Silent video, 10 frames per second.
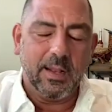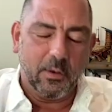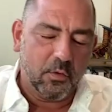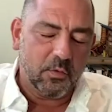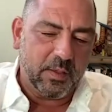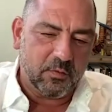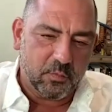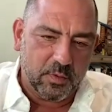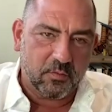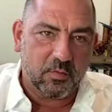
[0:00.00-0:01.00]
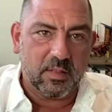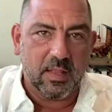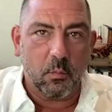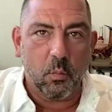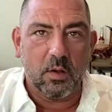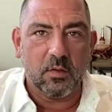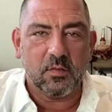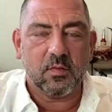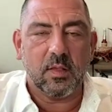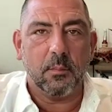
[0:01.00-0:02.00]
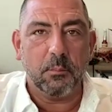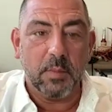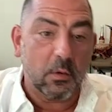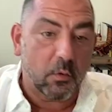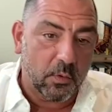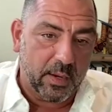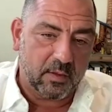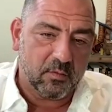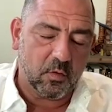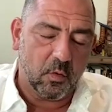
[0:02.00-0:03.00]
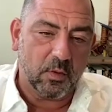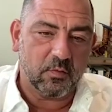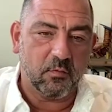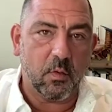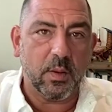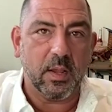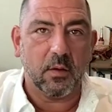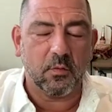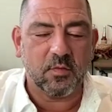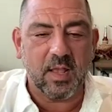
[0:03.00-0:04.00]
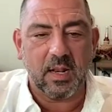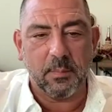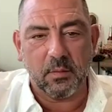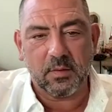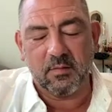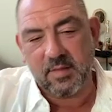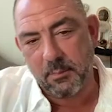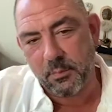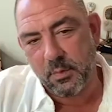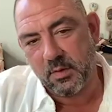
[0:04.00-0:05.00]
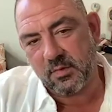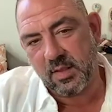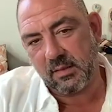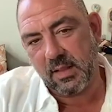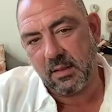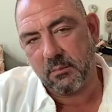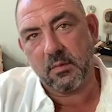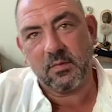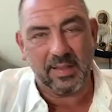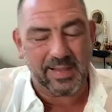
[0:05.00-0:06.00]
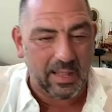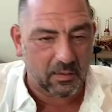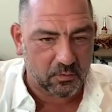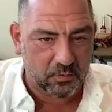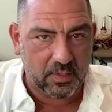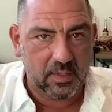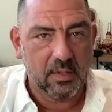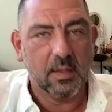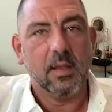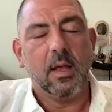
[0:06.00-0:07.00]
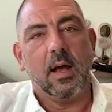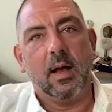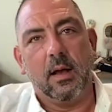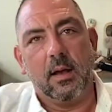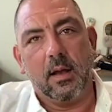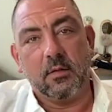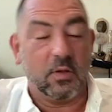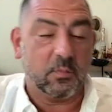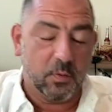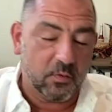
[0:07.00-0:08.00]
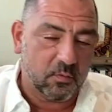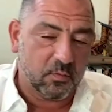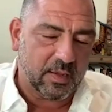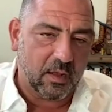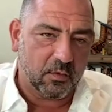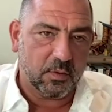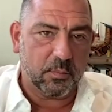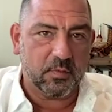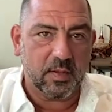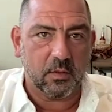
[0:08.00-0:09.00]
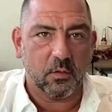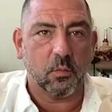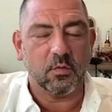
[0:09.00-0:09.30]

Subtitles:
an earth-based tradition that was mirroring so much of what we understand about contemporary psychology and transpersonal psychology in particular